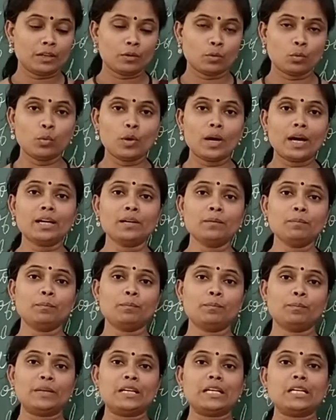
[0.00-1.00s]
one
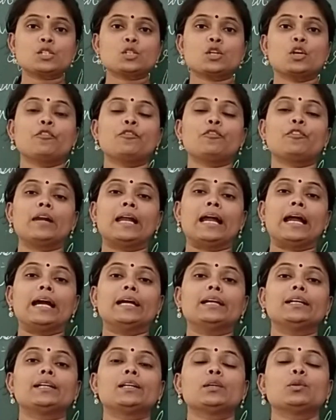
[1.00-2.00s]
piece of
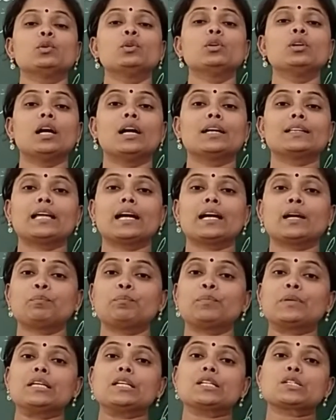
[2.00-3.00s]
land to other
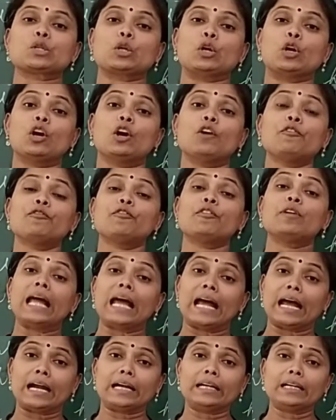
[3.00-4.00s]
piece of
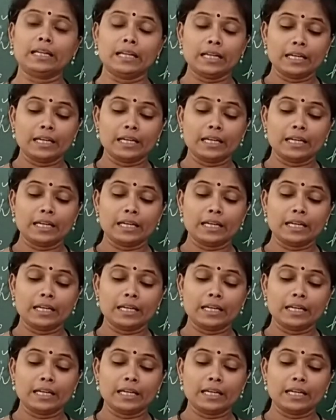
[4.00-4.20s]
land